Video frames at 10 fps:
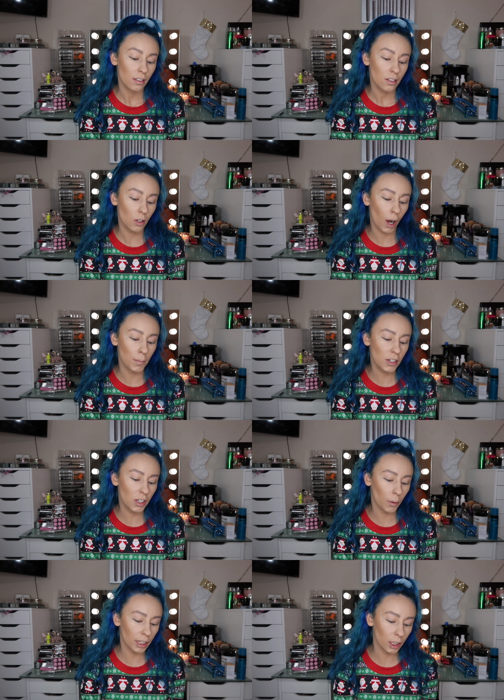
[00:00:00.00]
So I'm just
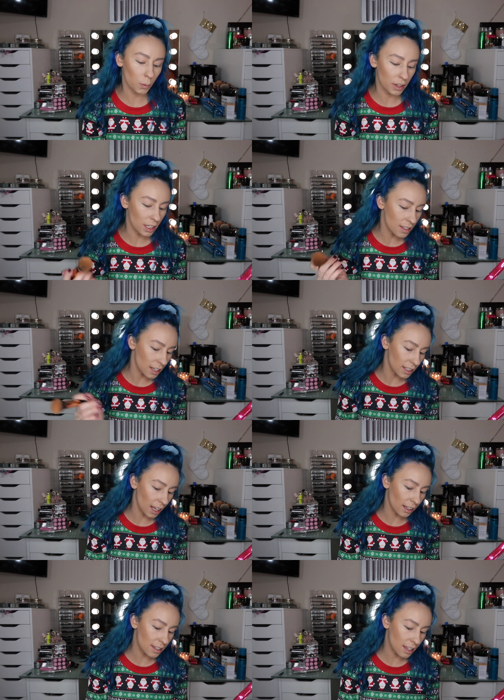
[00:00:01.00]
going in with this
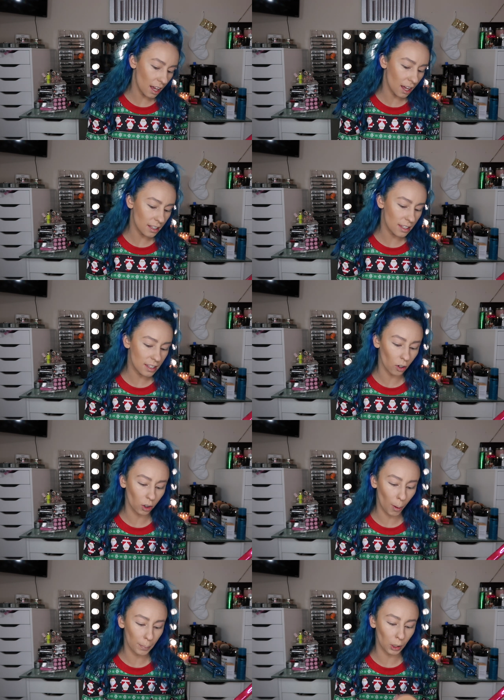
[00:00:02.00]
Yensa
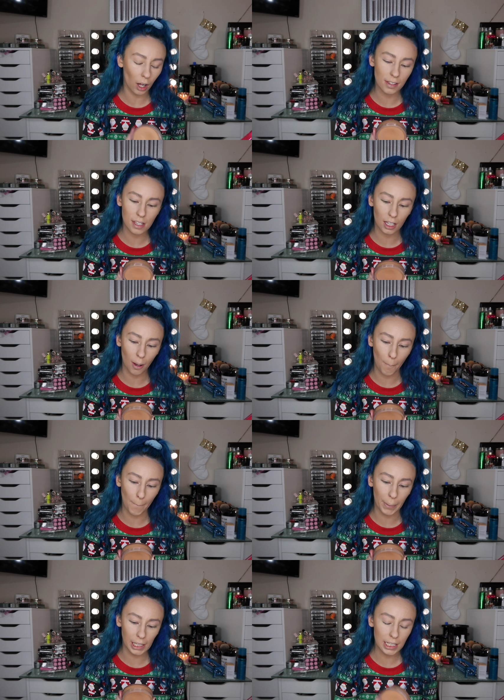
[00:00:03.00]
Silk Bronzing
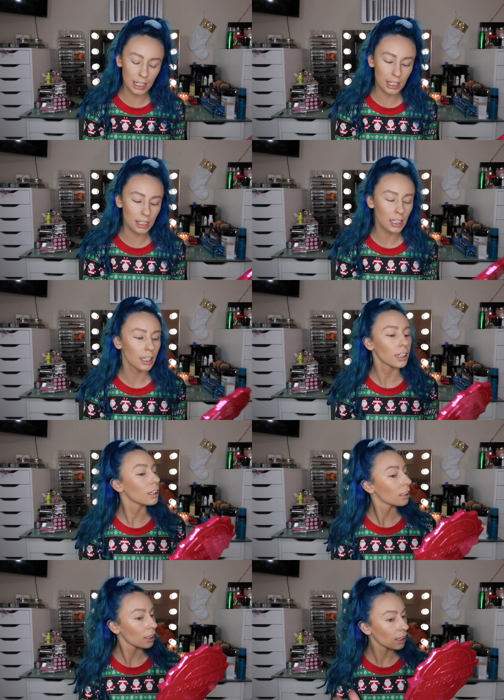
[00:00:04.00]
Base
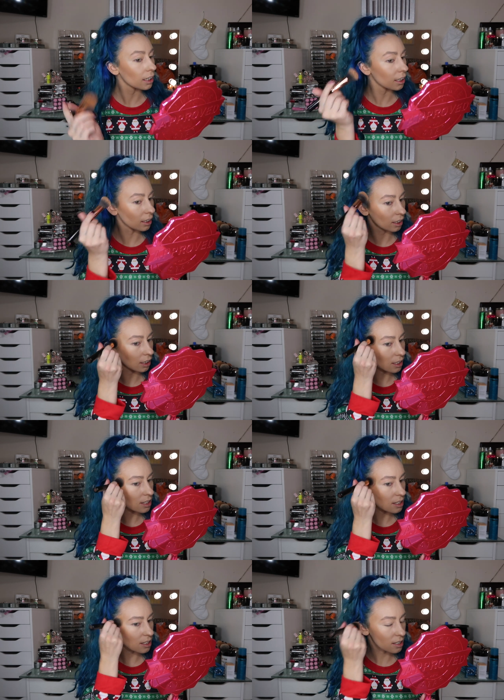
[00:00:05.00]
in
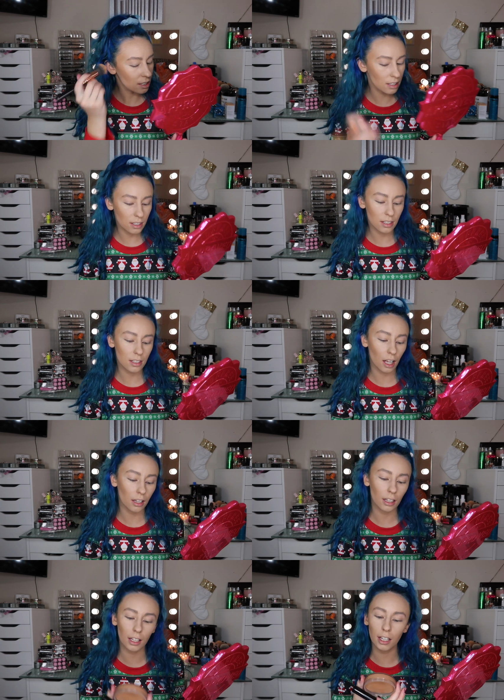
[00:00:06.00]

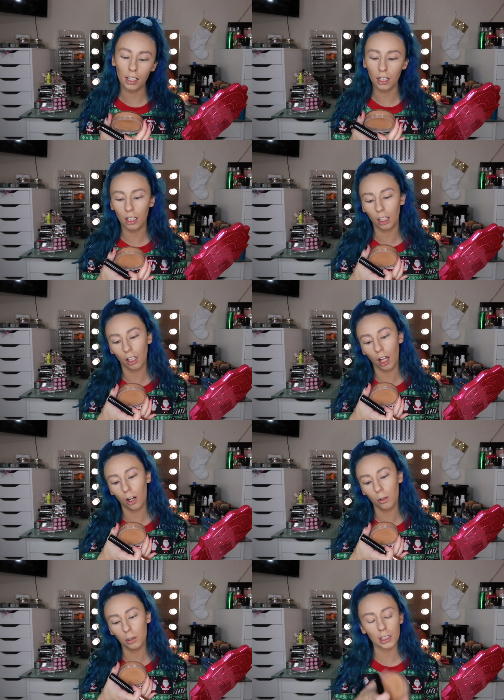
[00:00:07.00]
Sunlit
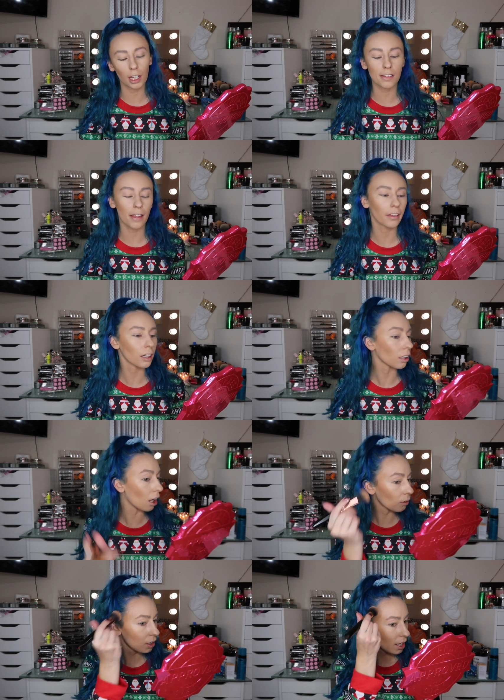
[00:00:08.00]
Glow. Yeah, Sunlit
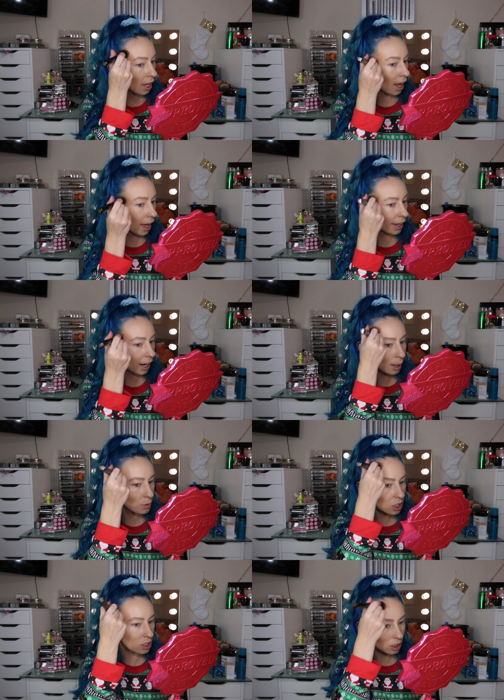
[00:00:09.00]
Glow. And I'm
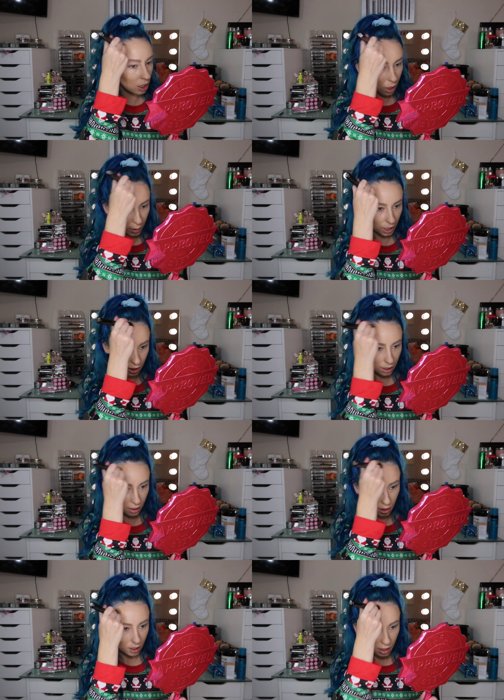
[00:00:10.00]
just going
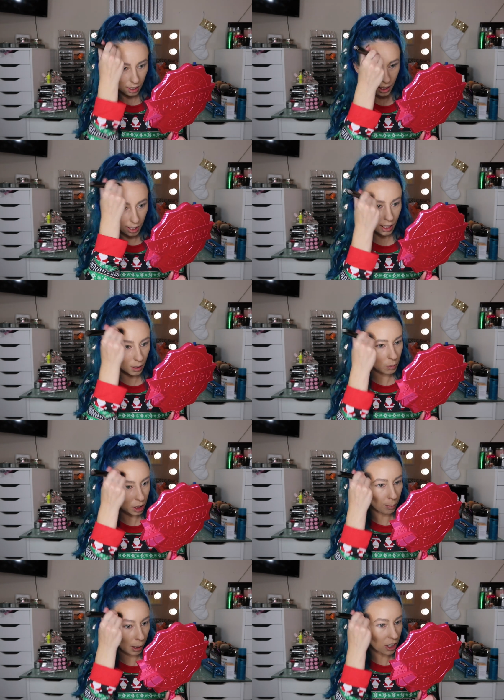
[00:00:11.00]
in with
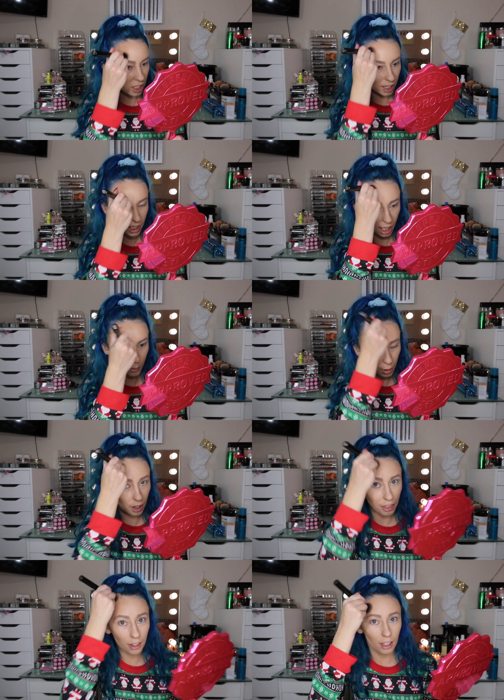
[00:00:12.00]
the brush that it came with